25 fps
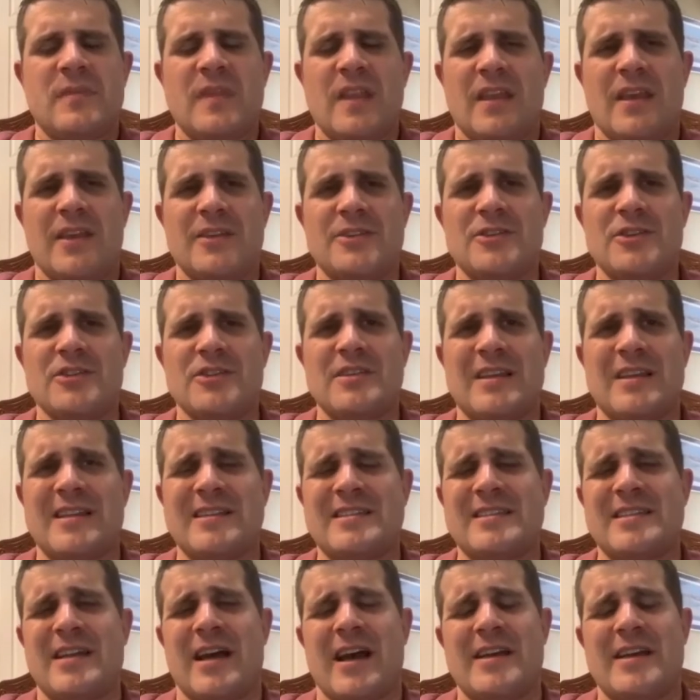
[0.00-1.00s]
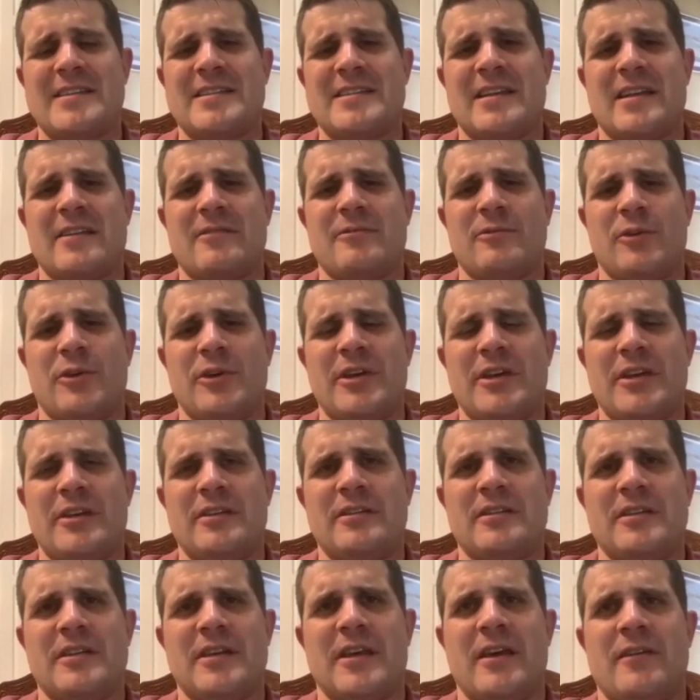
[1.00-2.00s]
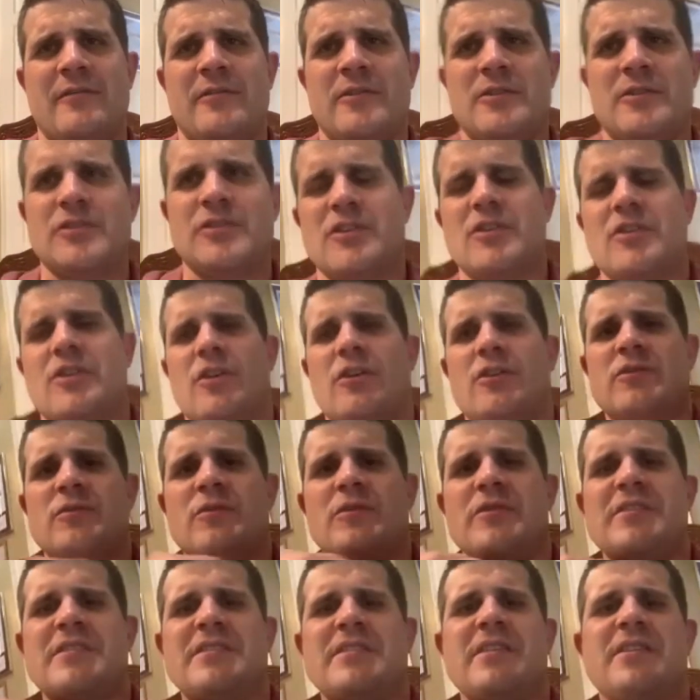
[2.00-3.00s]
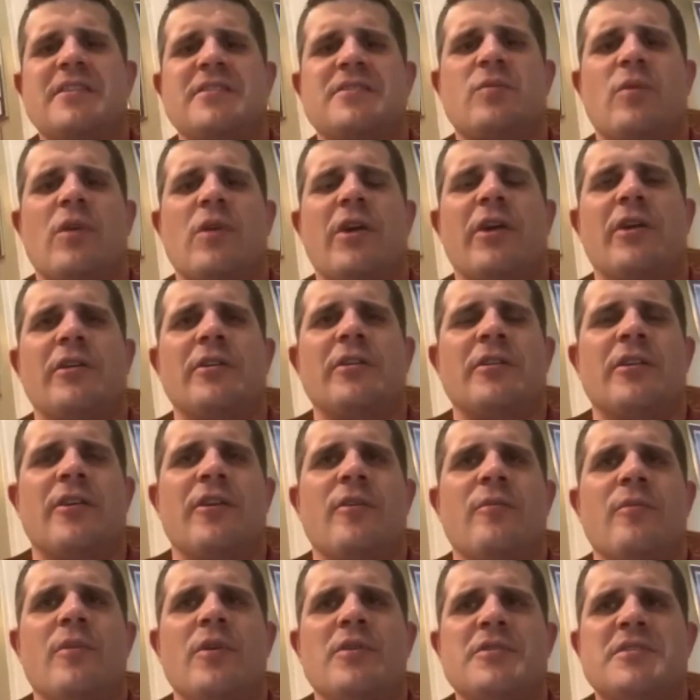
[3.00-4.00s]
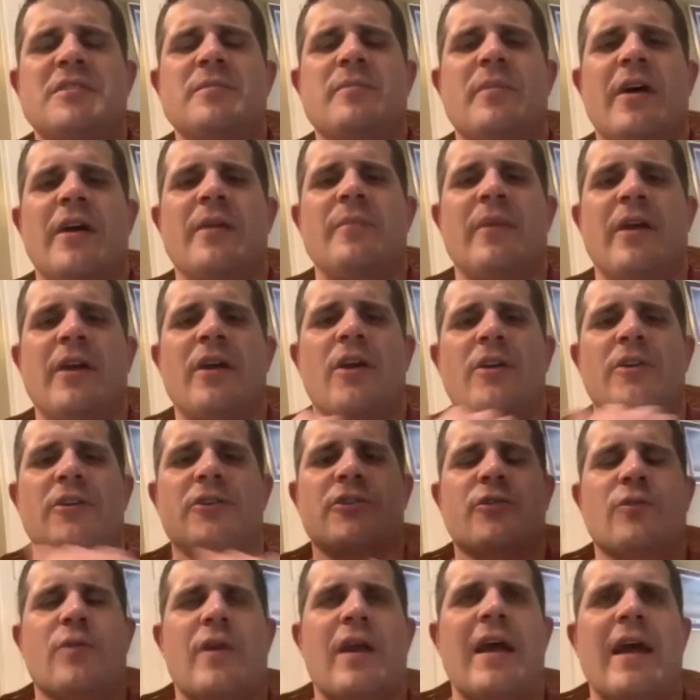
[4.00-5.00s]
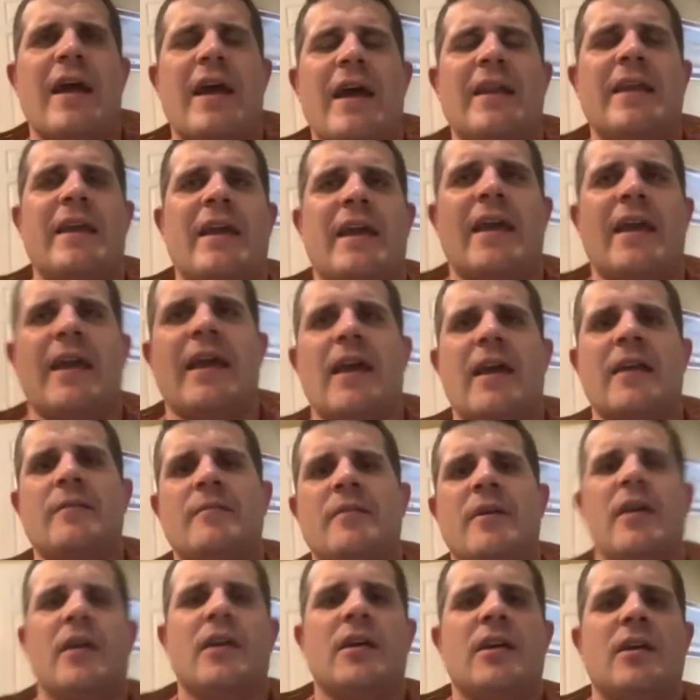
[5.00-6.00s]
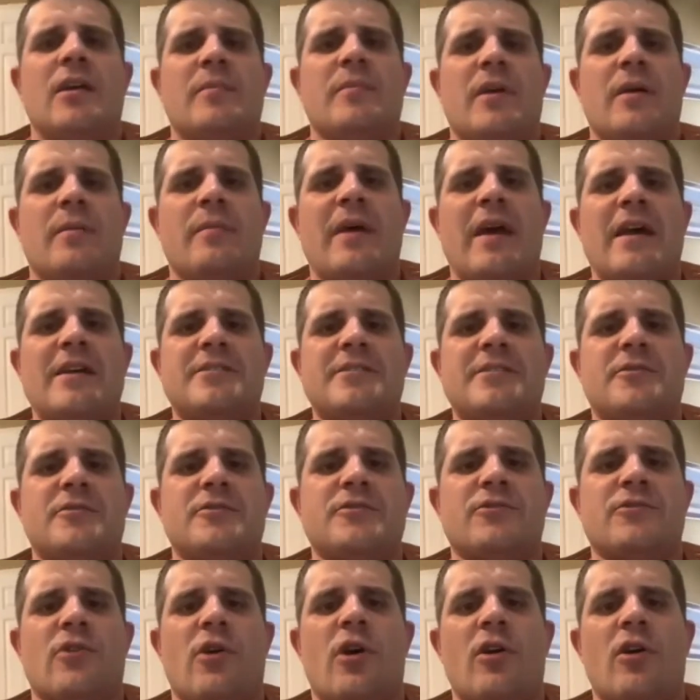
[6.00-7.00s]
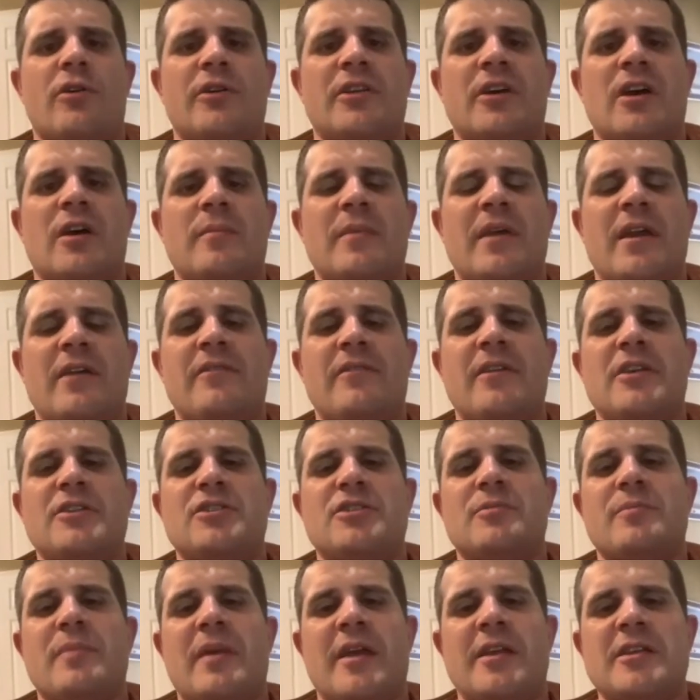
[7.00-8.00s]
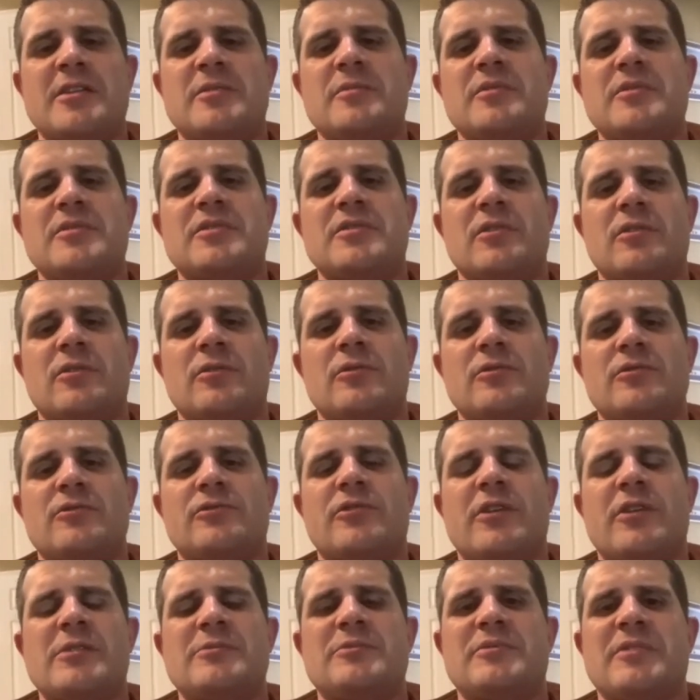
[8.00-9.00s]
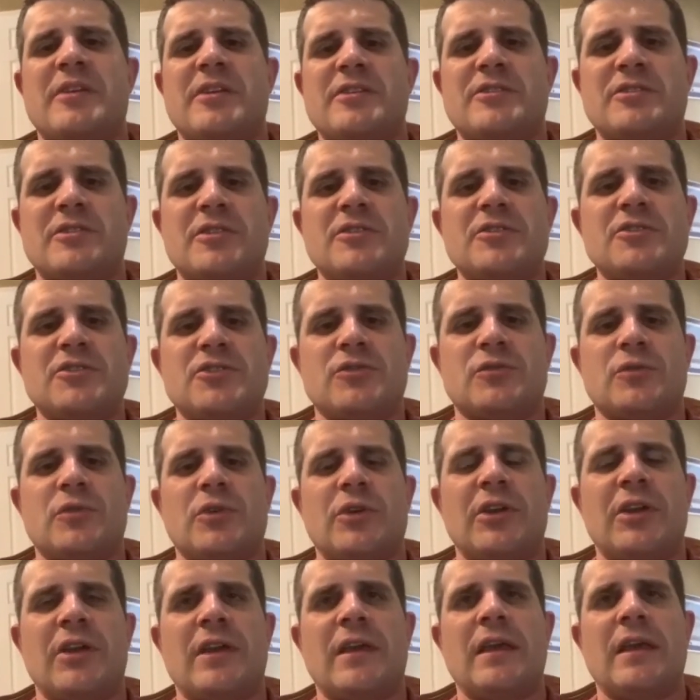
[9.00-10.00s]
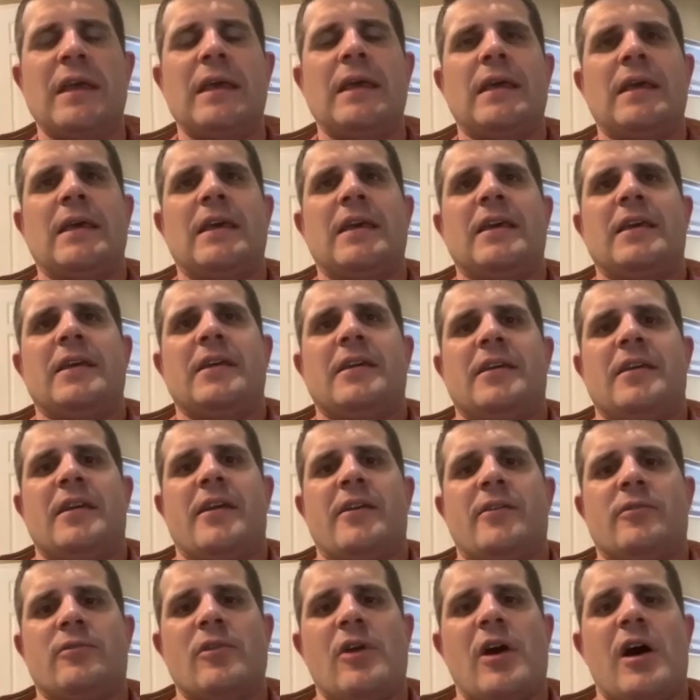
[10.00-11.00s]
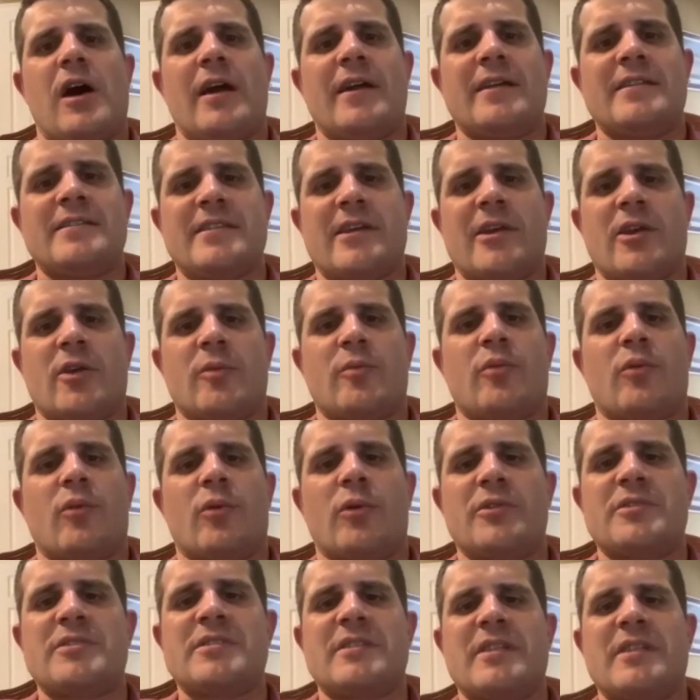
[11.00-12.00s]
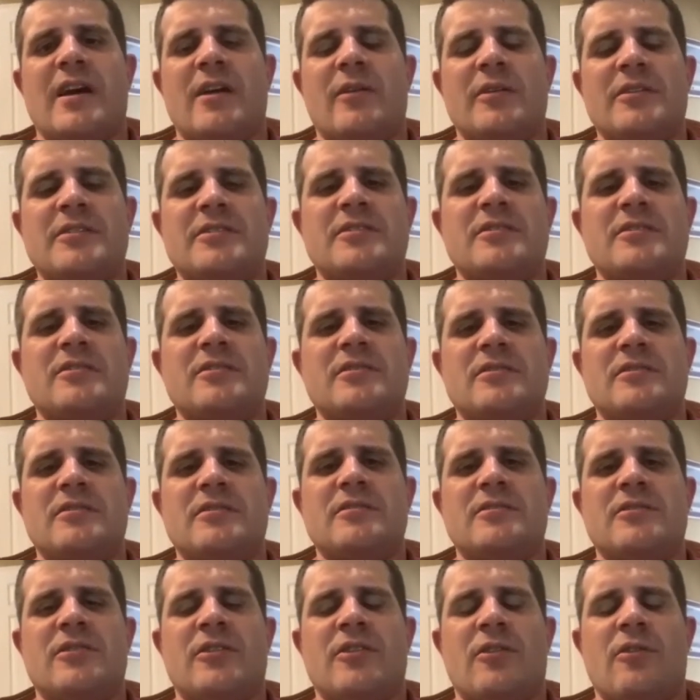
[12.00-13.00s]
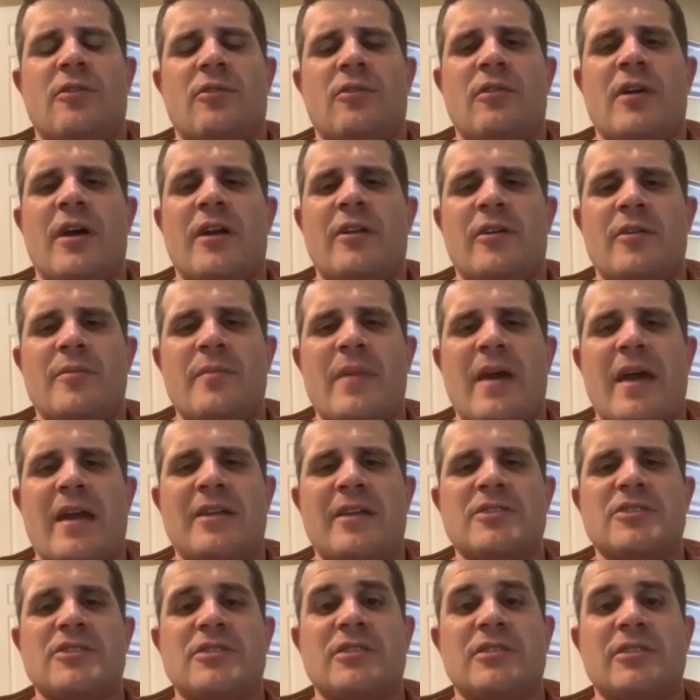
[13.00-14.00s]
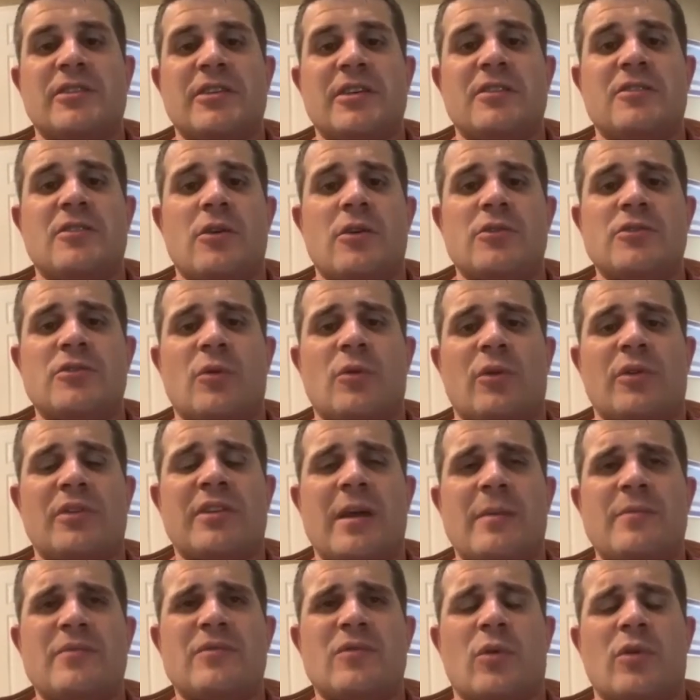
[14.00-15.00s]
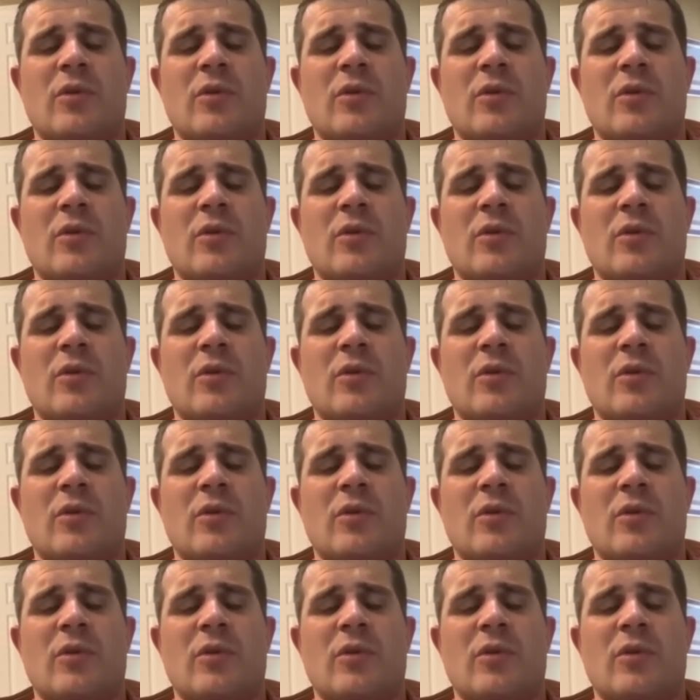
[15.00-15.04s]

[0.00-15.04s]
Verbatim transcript: It's just, and it's nice. And I really, I've been, you know, it's one of these things where, you know, most of my, my undergrad and my master's are all in um, aviation management. So transportation industry, airlines, airports, and how I, you know, how I manage and lead those types of